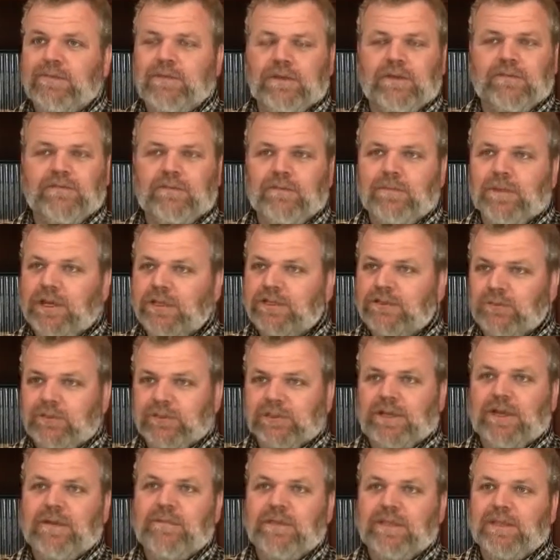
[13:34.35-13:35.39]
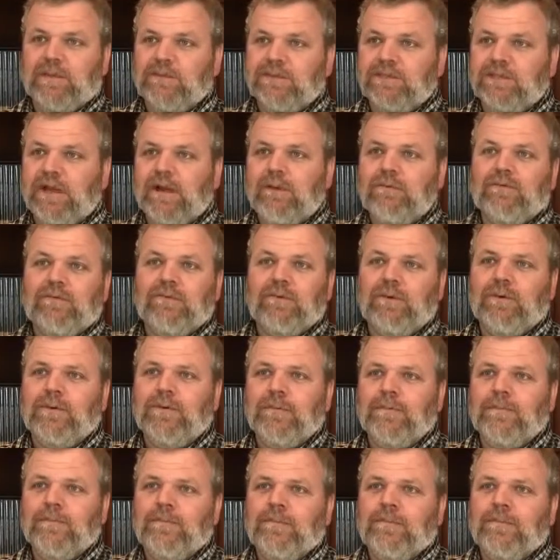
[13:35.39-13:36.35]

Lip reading: the information was coming that was helpful,